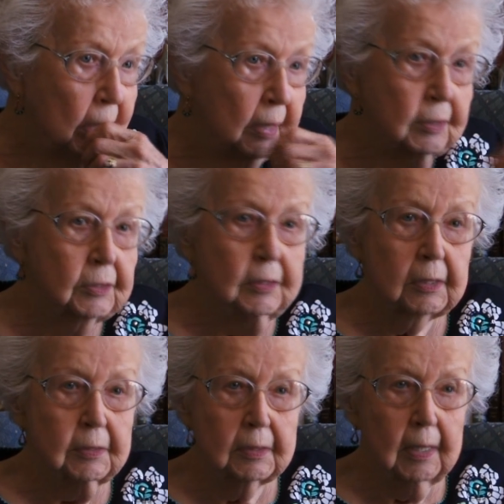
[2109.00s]
It's
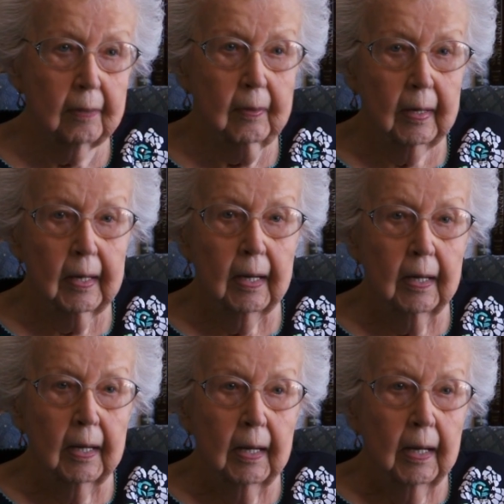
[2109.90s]
just, uh,
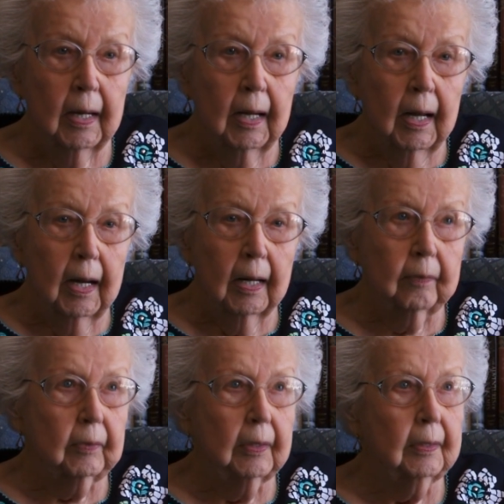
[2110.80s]

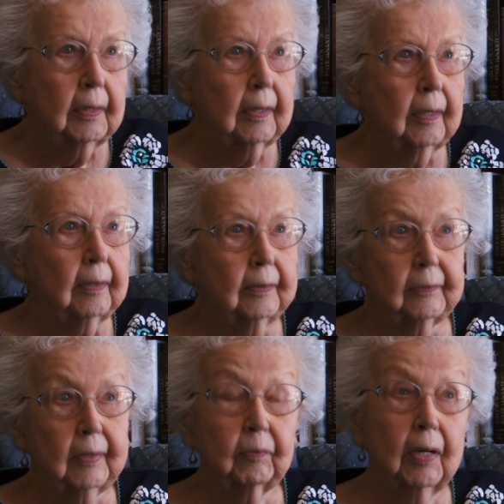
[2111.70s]
I'm,
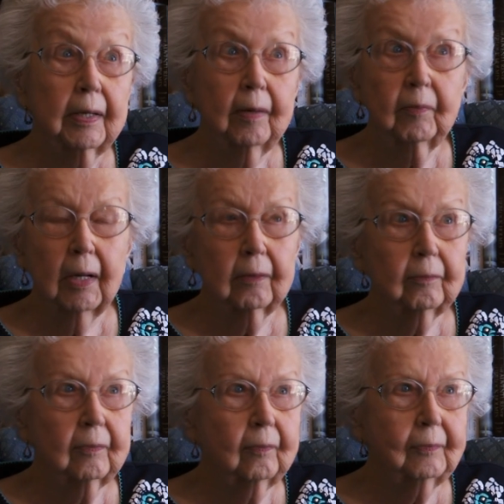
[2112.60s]
I'm glad I'm not
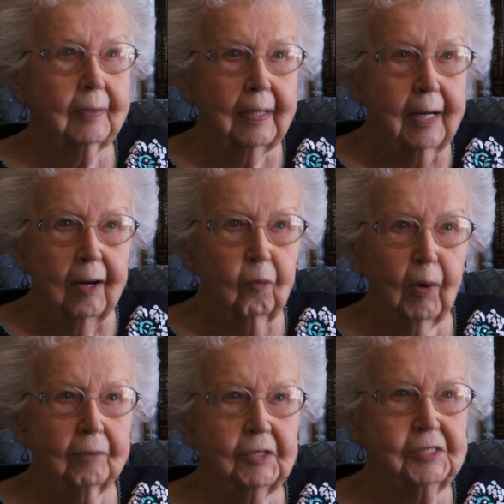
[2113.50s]

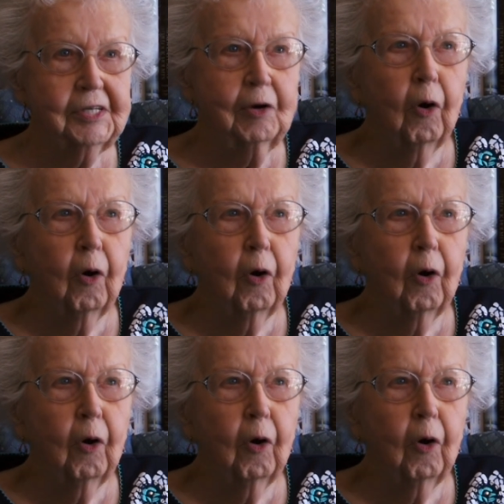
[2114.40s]
around to see